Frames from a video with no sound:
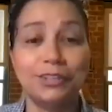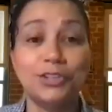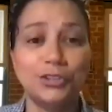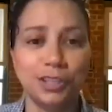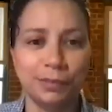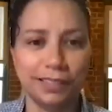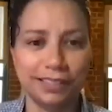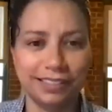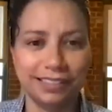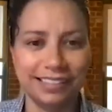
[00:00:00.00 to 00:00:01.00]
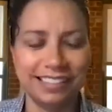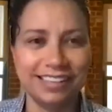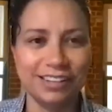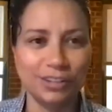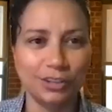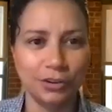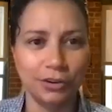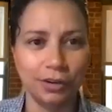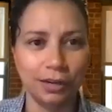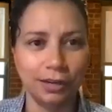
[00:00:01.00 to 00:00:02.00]
is still a treatment? It's not a
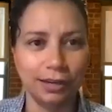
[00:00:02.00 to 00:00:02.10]
cure,